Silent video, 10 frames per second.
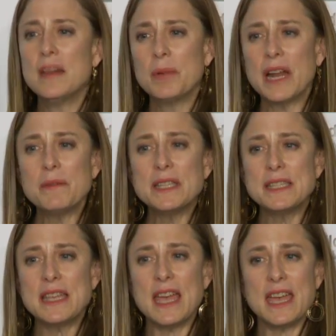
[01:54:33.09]
But I would
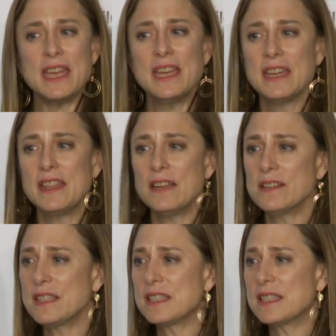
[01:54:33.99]
say
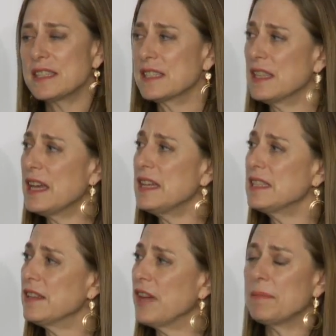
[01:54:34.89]
there's a
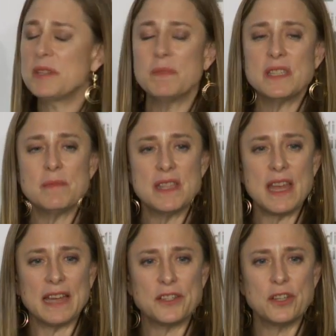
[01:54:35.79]
slice of optimism in
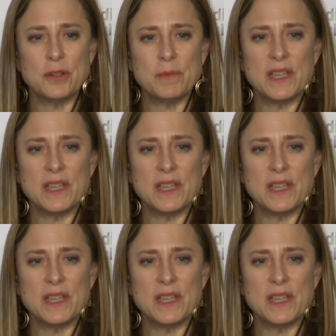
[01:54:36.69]
that too,